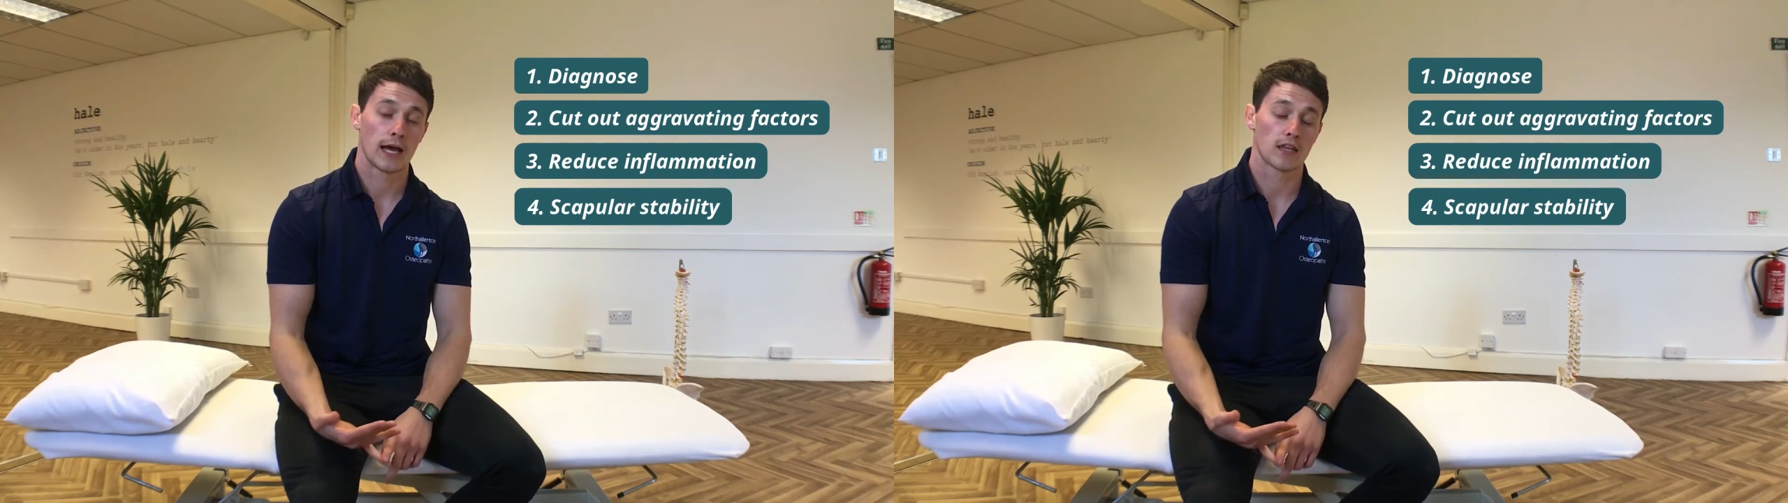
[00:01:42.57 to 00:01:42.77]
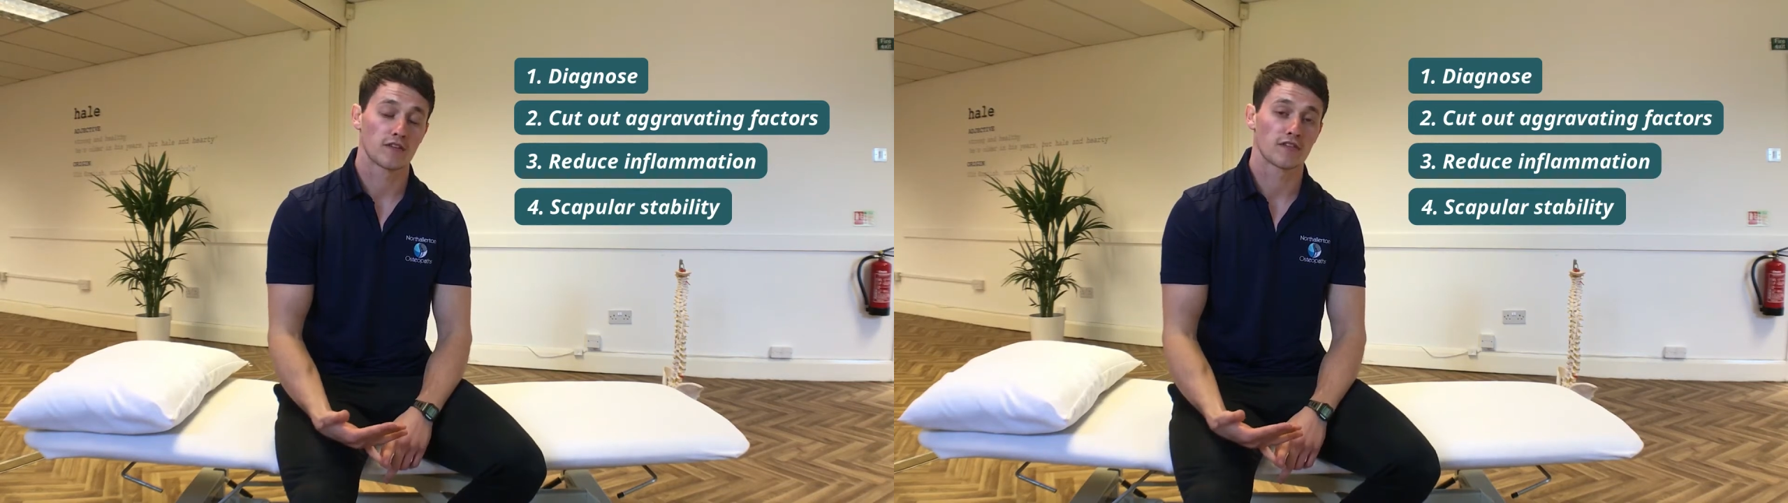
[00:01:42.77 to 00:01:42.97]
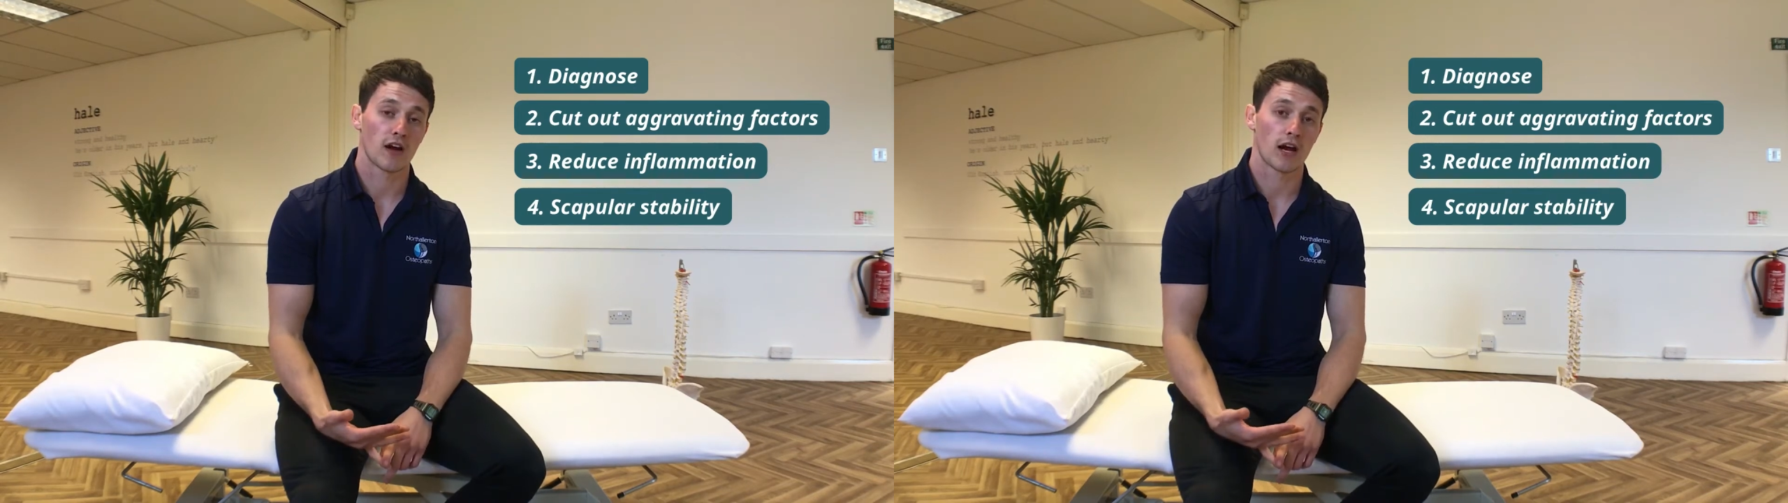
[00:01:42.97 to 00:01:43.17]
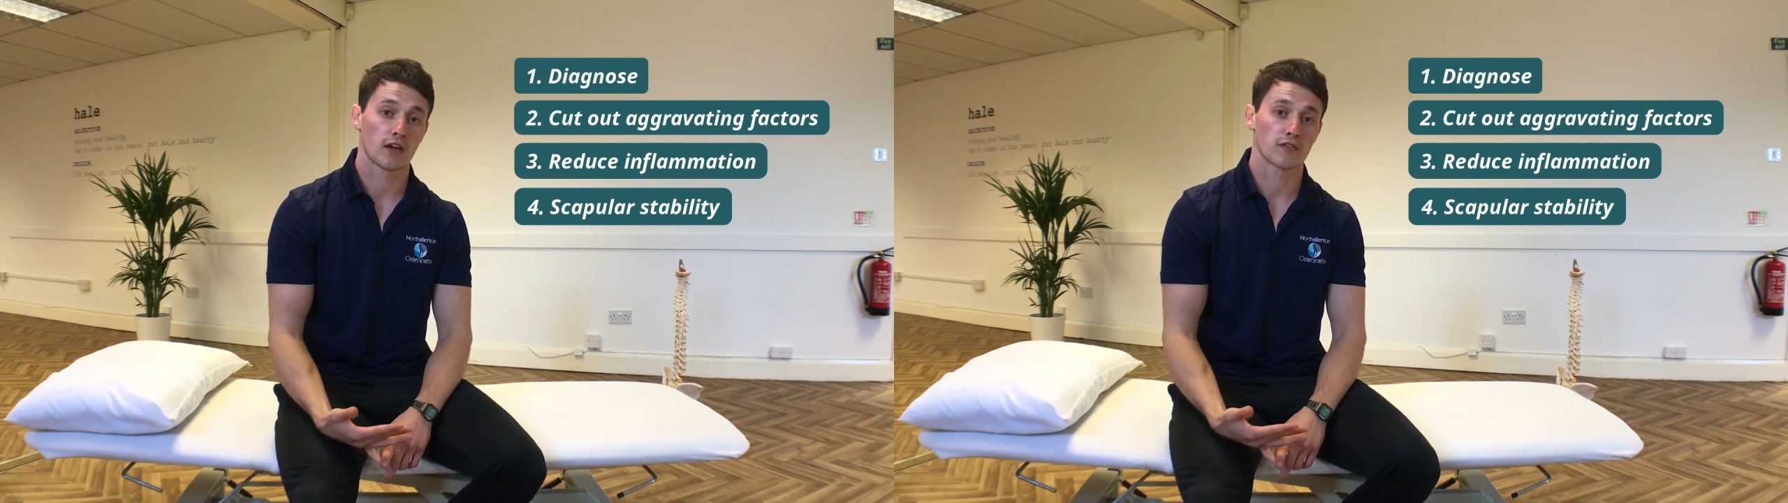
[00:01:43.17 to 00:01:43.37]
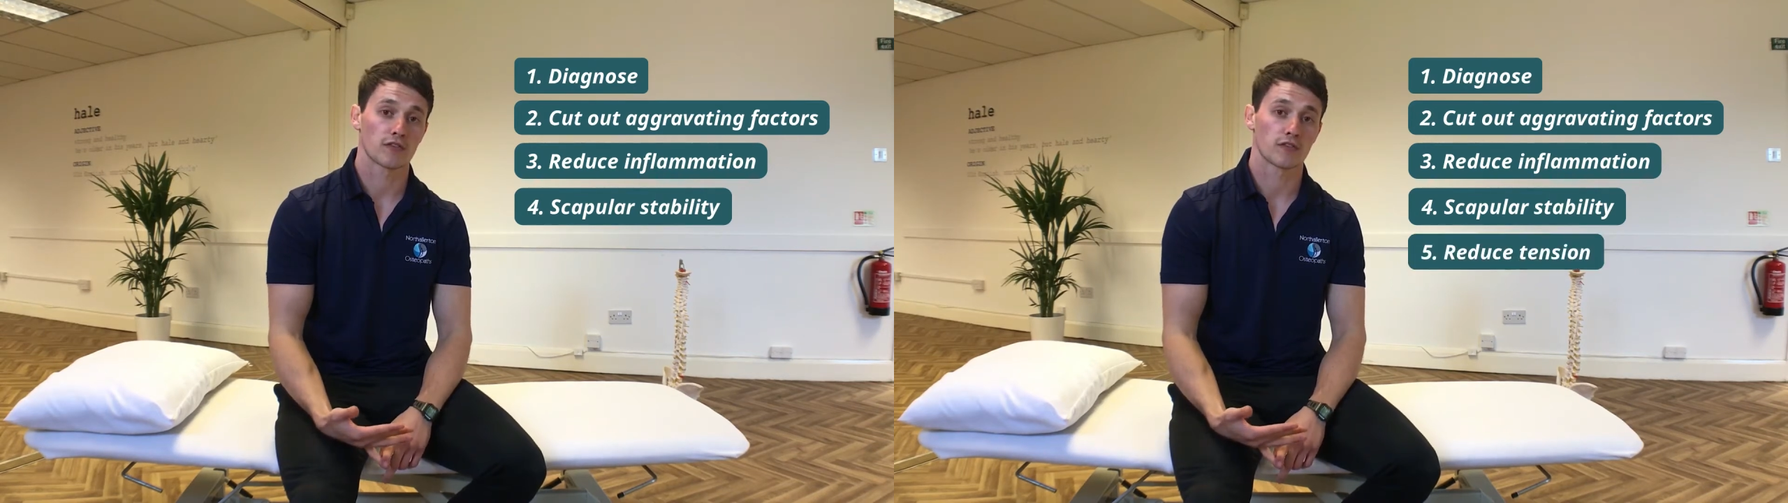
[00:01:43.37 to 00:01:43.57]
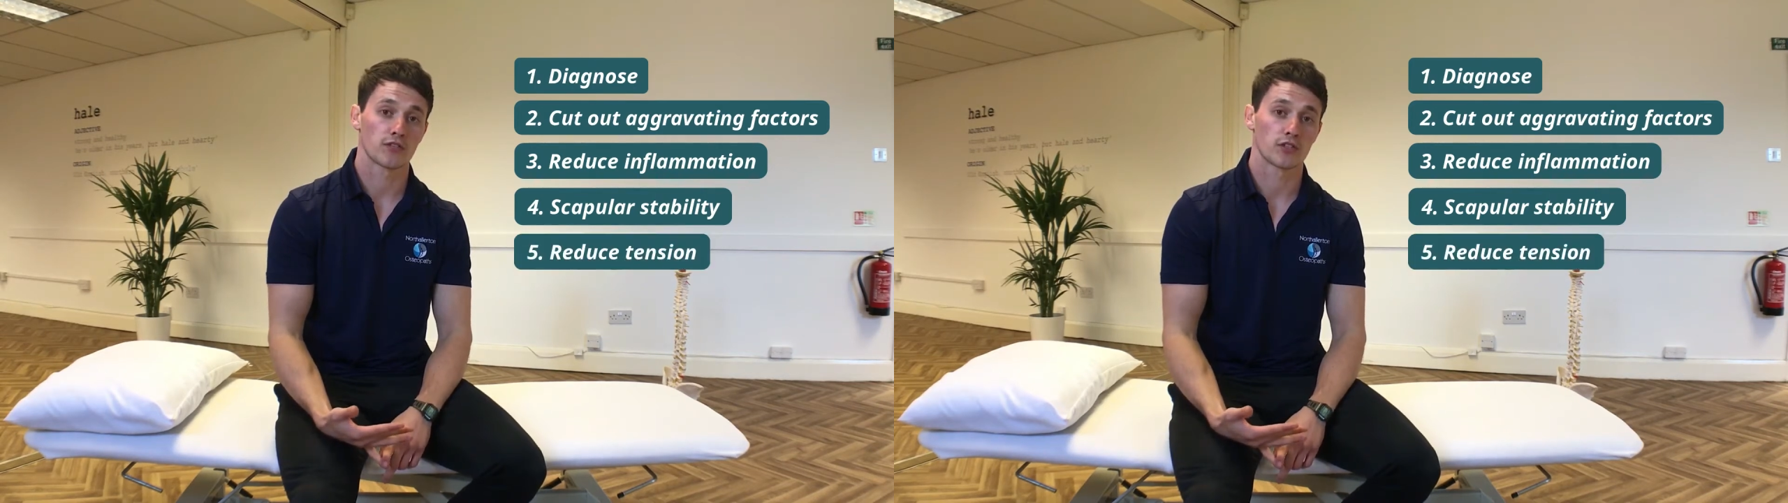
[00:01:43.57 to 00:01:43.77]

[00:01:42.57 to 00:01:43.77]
And then 5,